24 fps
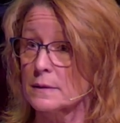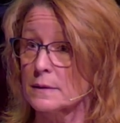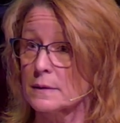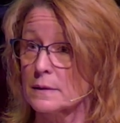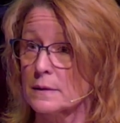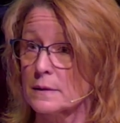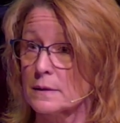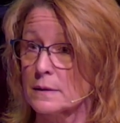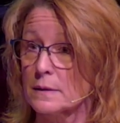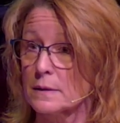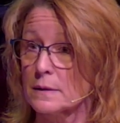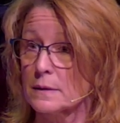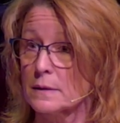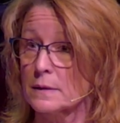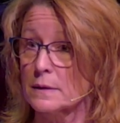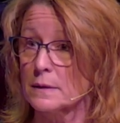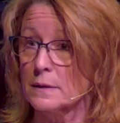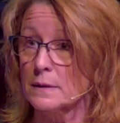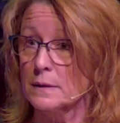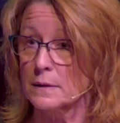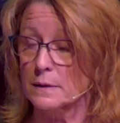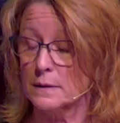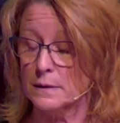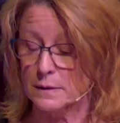
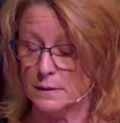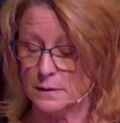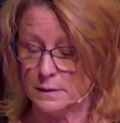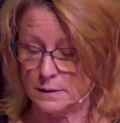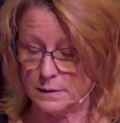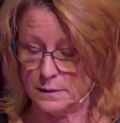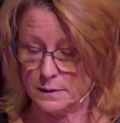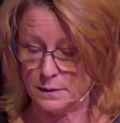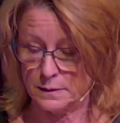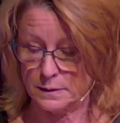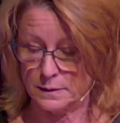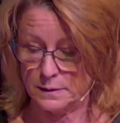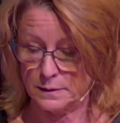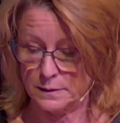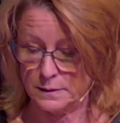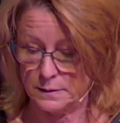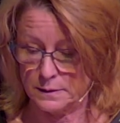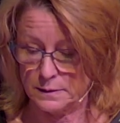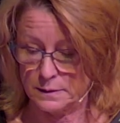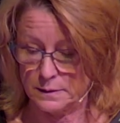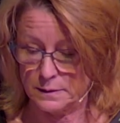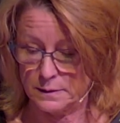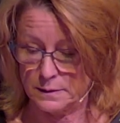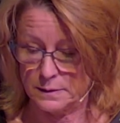
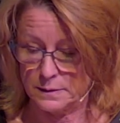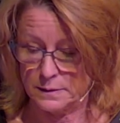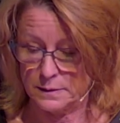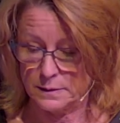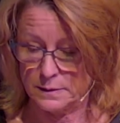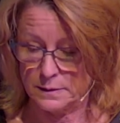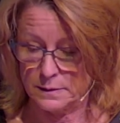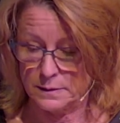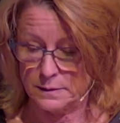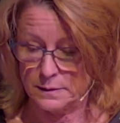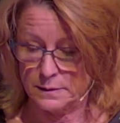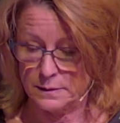Nobody speaks.